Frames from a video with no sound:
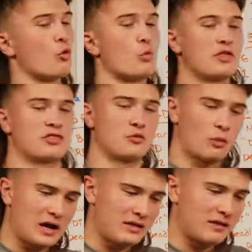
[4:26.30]
with the
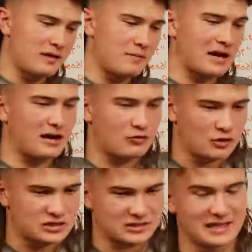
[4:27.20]
way that
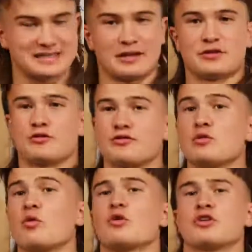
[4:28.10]
Metconrush lays out their floor,